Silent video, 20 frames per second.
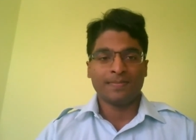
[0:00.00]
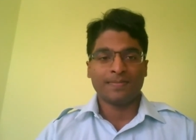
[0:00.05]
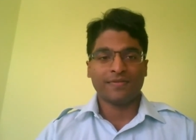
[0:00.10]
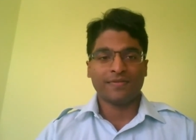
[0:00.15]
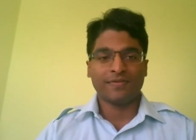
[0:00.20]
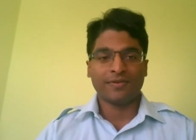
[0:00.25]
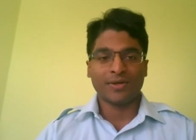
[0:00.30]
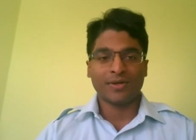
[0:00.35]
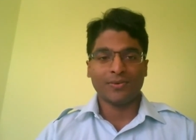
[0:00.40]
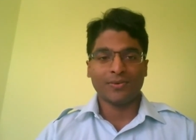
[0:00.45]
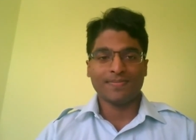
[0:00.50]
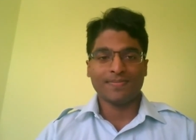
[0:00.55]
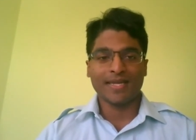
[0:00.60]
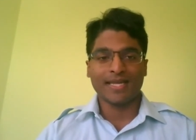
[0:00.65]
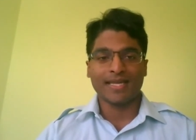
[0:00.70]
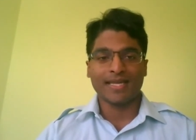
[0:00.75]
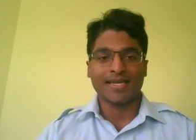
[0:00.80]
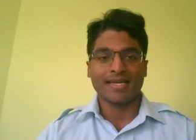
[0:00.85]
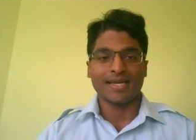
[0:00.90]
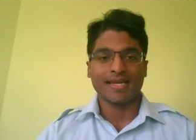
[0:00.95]
Before we
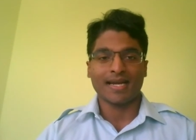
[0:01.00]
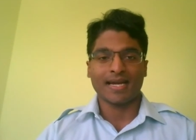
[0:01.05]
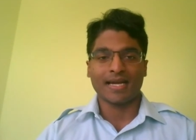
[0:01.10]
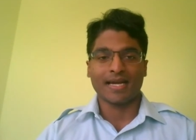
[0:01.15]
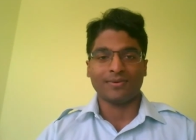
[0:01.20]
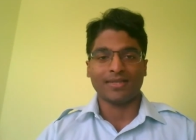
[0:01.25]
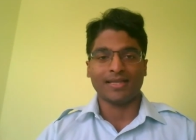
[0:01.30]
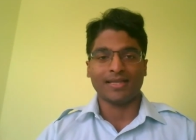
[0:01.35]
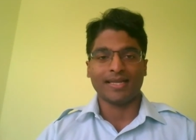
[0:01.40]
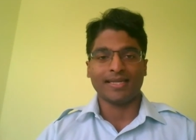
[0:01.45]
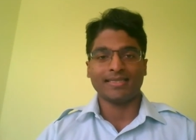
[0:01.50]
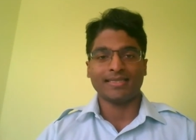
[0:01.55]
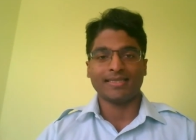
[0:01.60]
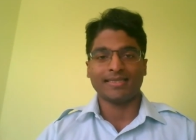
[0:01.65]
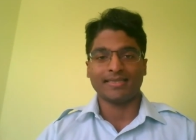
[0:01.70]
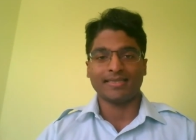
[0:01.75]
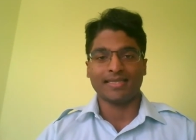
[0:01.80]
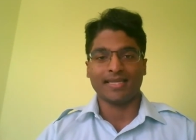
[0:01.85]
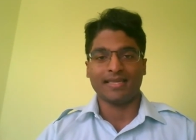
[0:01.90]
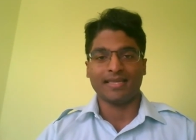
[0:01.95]
begin, I would like
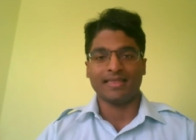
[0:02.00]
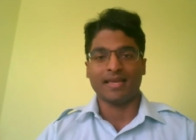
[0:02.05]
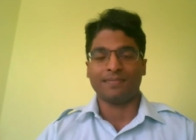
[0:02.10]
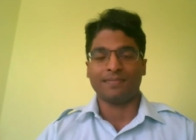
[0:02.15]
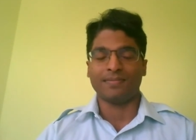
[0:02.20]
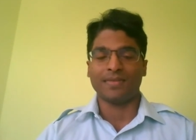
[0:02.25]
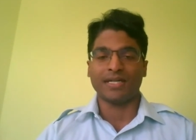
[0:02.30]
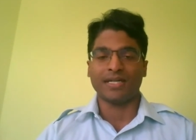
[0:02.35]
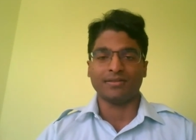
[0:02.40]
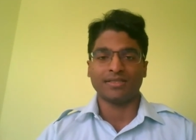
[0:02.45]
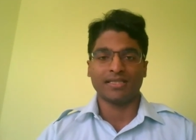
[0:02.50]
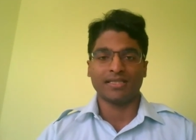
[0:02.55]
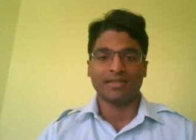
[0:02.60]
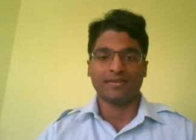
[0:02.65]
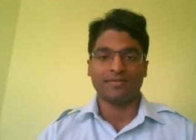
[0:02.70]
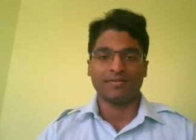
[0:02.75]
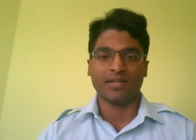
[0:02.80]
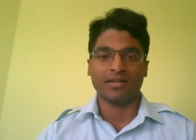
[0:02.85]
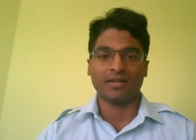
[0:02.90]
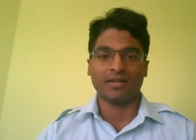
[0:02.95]
to state that most,
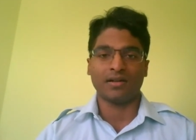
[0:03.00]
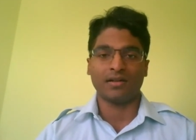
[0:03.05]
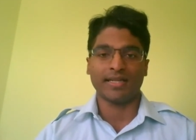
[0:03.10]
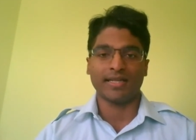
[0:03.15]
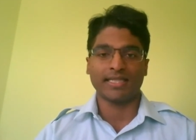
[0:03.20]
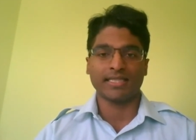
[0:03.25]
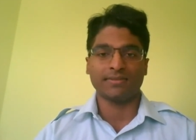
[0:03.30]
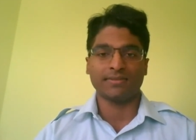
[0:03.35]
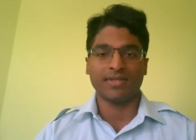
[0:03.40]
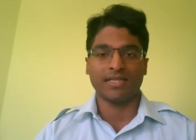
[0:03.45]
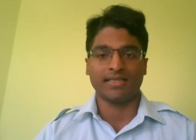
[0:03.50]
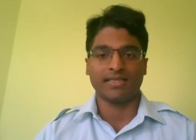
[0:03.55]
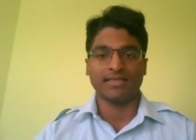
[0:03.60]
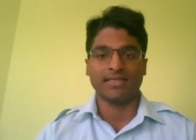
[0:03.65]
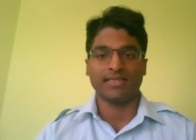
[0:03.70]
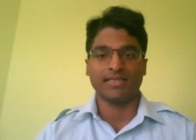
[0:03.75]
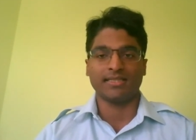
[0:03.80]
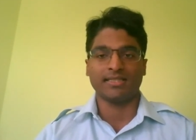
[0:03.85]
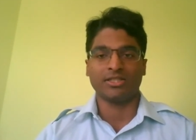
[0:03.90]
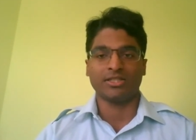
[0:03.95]
if not all
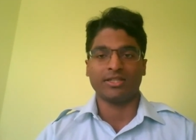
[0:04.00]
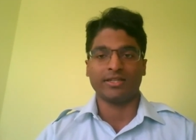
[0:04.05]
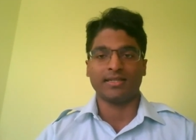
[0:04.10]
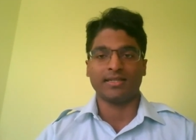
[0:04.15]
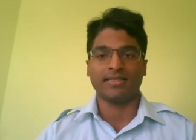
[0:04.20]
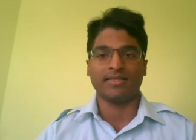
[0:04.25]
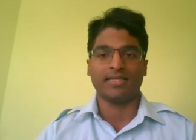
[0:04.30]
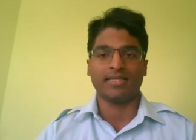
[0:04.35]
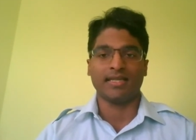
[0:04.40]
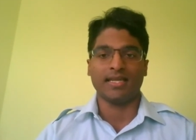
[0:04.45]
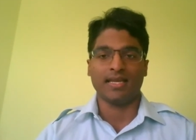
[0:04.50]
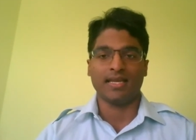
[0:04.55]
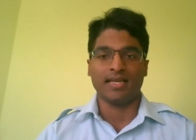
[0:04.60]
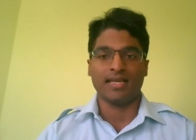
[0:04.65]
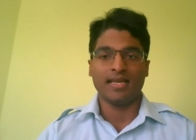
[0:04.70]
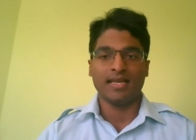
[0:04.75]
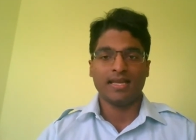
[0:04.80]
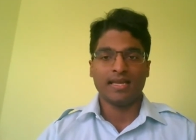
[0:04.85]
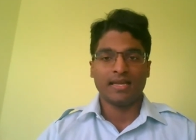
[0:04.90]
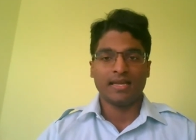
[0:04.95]
experiences shared today,
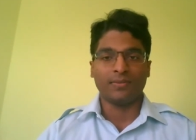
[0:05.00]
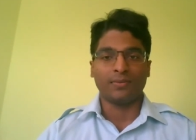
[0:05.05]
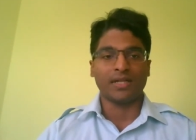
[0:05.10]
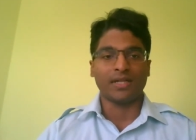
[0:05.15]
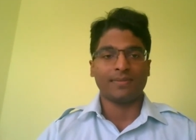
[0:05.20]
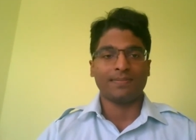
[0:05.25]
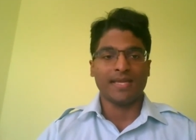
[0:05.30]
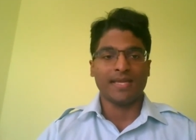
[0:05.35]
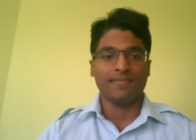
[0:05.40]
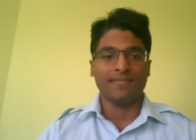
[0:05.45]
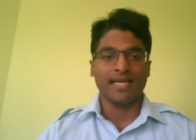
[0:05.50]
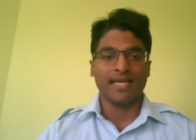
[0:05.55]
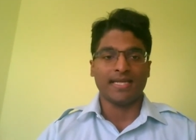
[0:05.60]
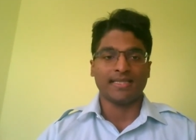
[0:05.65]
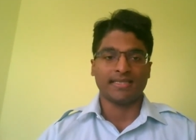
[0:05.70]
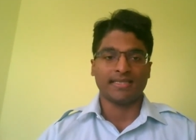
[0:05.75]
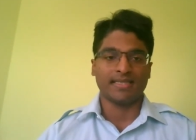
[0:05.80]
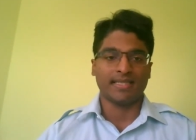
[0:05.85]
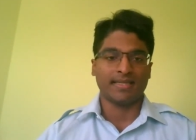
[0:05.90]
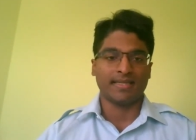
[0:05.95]
will be
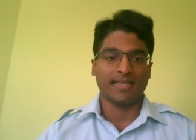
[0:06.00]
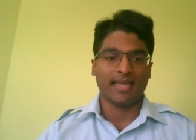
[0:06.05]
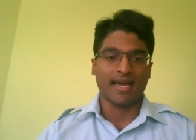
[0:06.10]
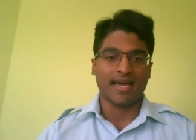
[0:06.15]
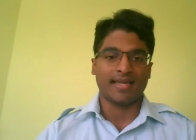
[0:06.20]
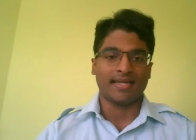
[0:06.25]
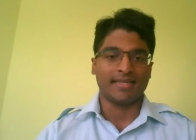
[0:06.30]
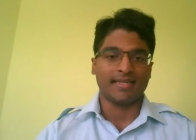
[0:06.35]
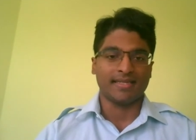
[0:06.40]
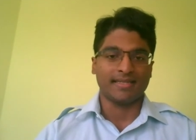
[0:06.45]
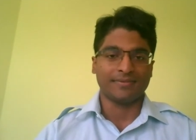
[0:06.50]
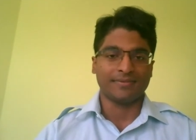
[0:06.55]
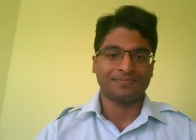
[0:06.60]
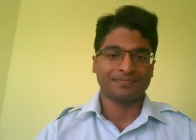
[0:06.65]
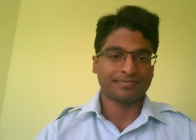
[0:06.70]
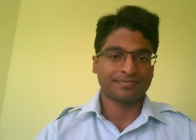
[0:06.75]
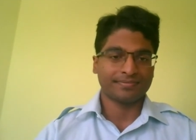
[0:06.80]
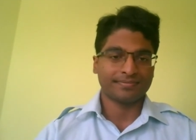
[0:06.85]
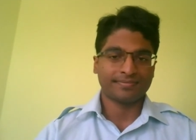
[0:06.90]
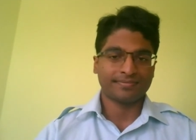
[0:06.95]
based in Canada.
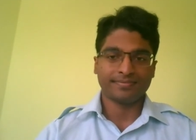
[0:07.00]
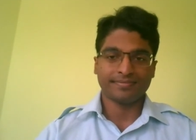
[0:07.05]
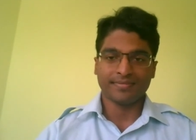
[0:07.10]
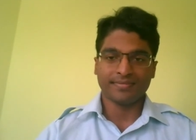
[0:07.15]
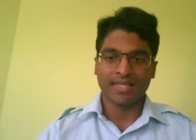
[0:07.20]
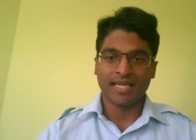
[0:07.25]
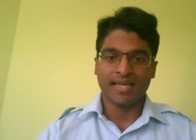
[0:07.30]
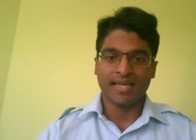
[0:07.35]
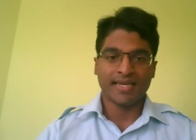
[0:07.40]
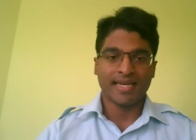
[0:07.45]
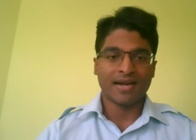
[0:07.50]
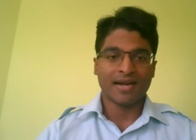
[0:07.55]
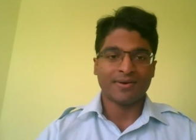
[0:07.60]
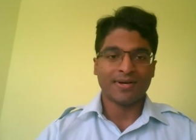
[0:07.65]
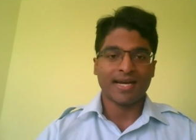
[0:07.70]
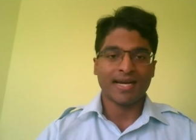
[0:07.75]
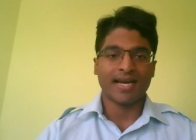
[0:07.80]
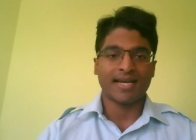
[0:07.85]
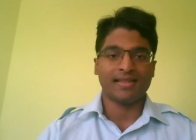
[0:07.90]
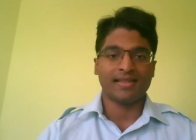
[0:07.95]

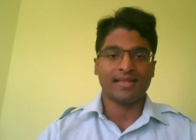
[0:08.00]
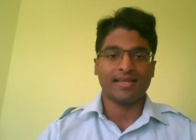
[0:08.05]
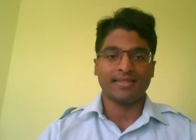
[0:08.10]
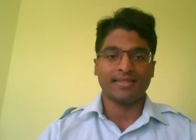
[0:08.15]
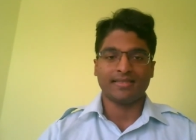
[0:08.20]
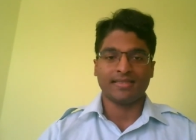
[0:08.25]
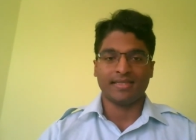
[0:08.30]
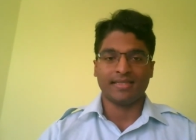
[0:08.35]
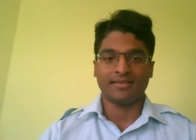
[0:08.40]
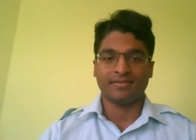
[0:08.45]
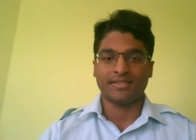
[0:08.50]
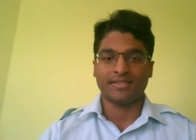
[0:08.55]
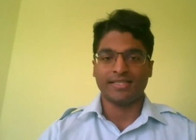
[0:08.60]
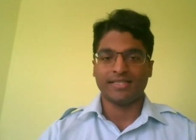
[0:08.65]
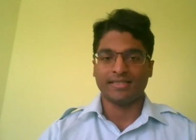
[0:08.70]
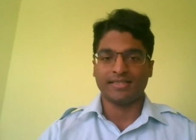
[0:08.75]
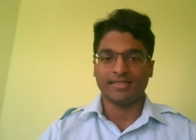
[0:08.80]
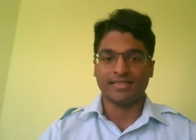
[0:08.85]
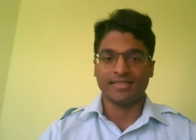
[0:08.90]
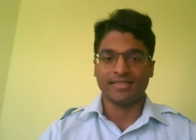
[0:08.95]
Now I'd like to
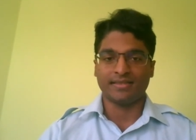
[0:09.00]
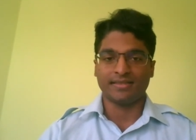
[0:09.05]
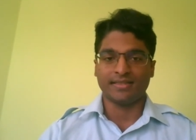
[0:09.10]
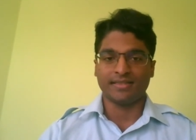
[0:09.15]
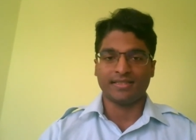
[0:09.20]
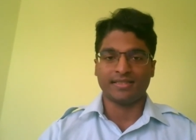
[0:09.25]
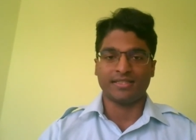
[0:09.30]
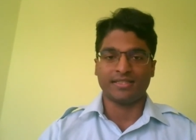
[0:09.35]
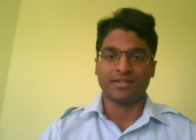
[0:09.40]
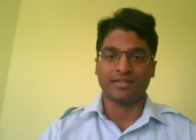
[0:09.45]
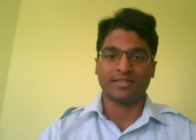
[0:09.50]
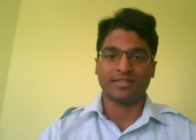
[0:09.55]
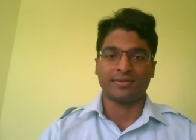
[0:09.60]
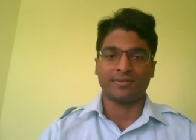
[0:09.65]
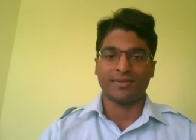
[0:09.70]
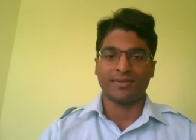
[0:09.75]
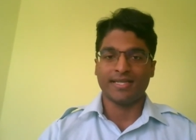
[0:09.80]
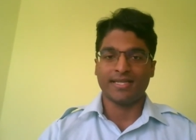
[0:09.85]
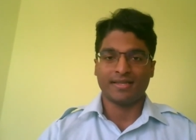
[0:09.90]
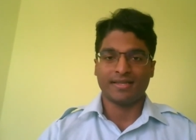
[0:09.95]
introduce you to Dr.
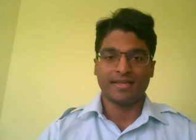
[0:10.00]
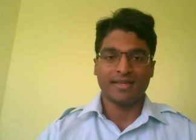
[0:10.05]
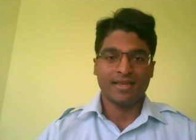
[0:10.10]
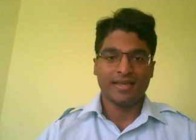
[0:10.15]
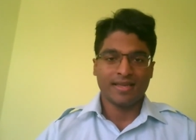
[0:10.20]
White,